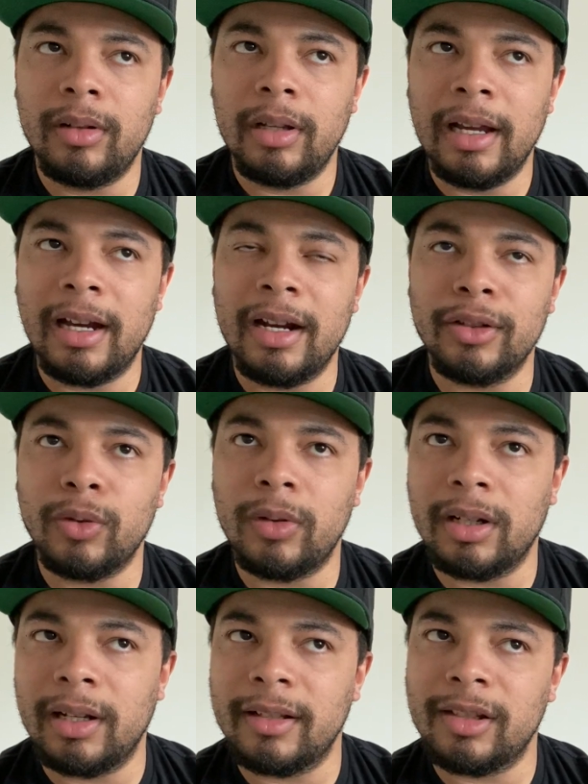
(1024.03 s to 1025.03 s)
it kind of sort
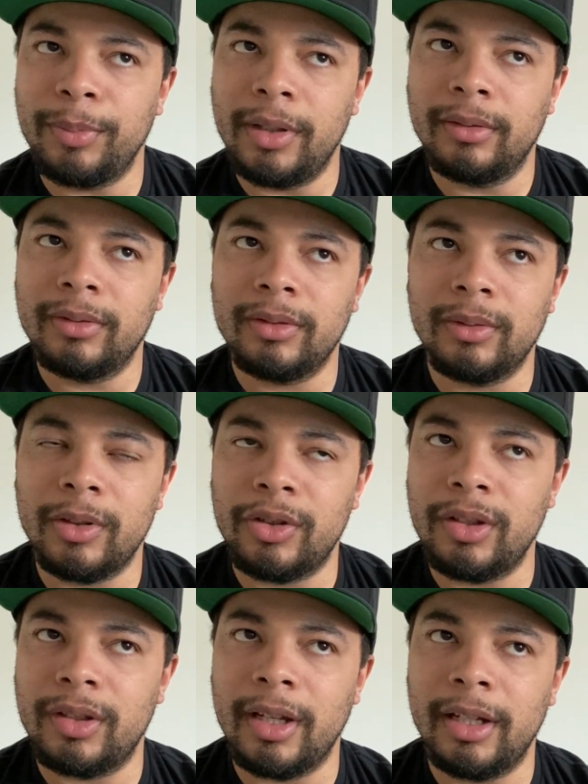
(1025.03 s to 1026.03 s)
of clicked to me when
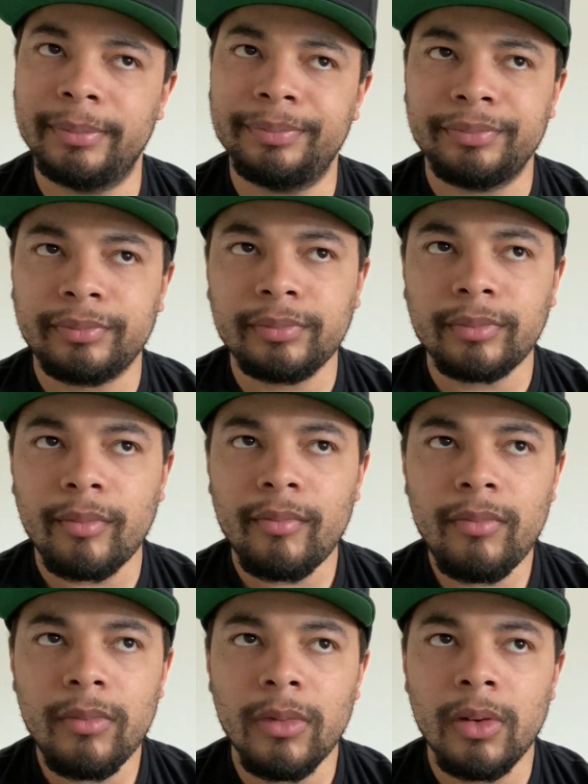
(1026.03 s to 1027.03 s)
she said,
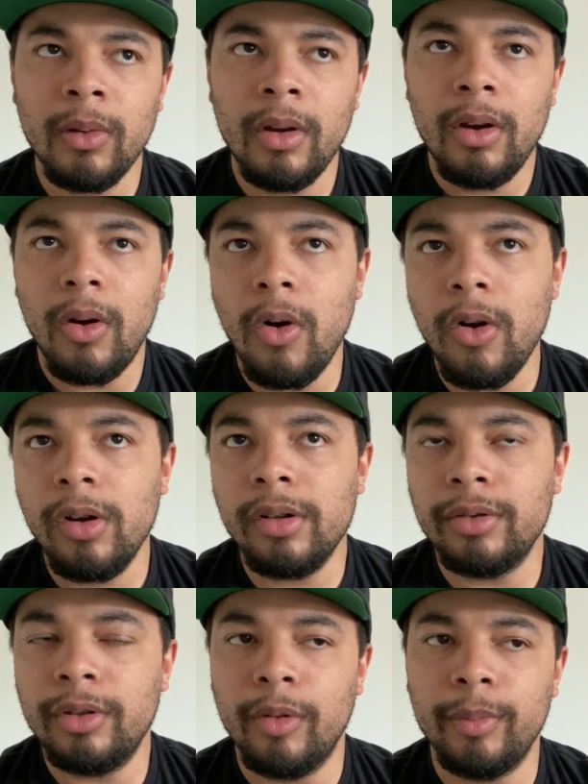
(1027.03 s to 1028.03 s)
or
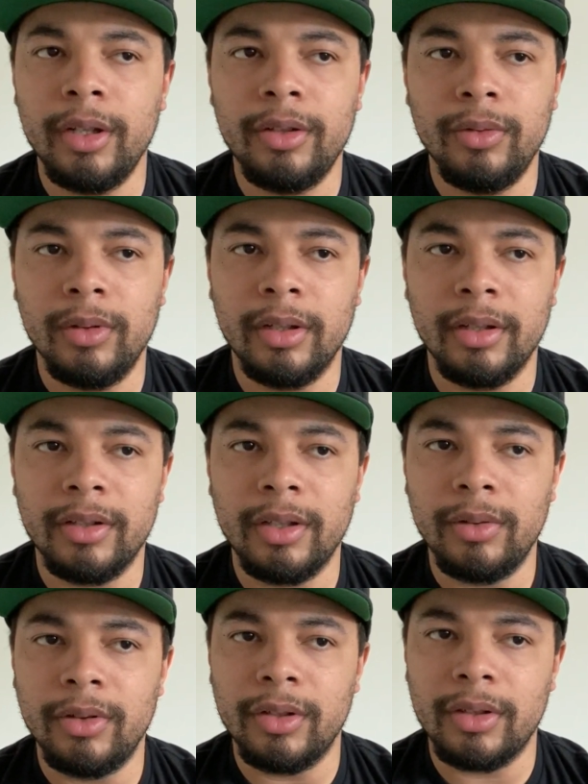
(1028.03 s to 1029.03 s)
me and you can
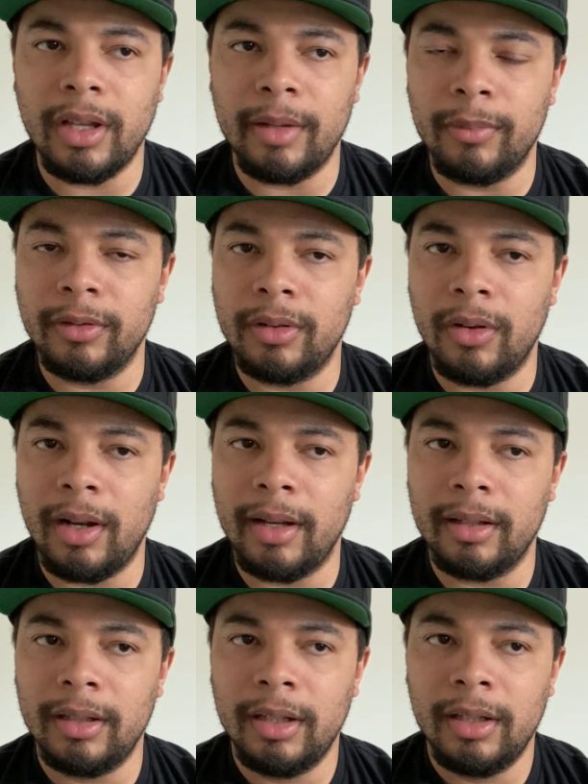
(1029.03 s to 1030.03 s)
continue to just like
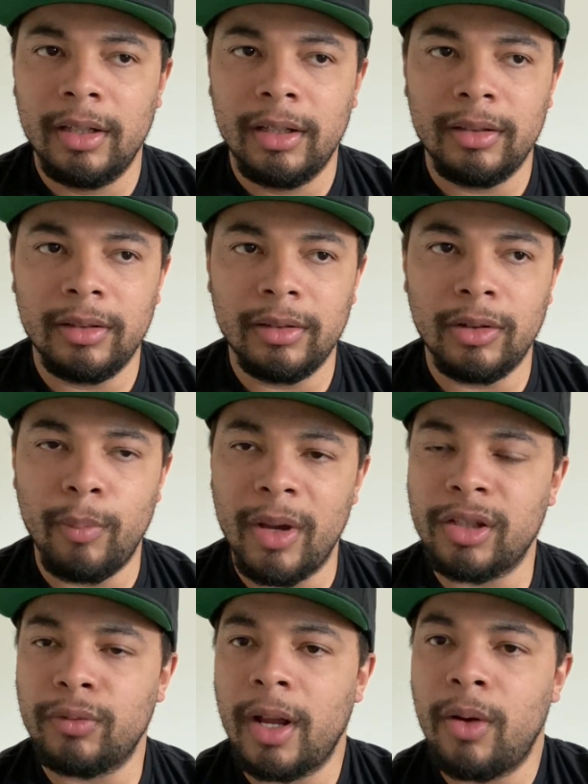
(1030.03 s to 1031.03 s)

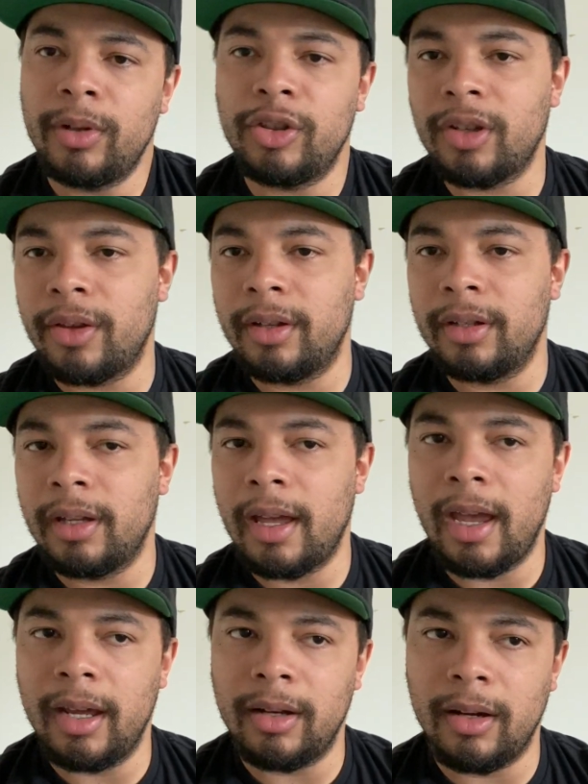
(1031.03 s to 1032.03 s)
mess around with each other,
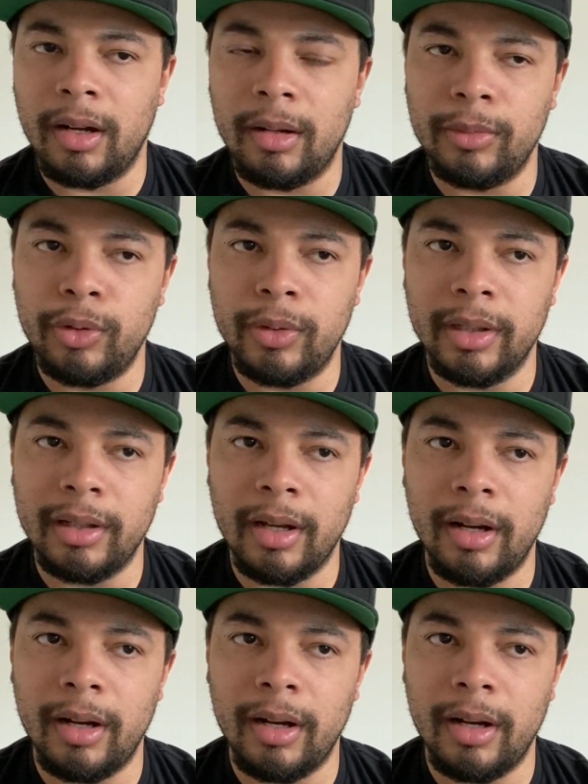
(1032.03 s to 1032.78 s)
and you can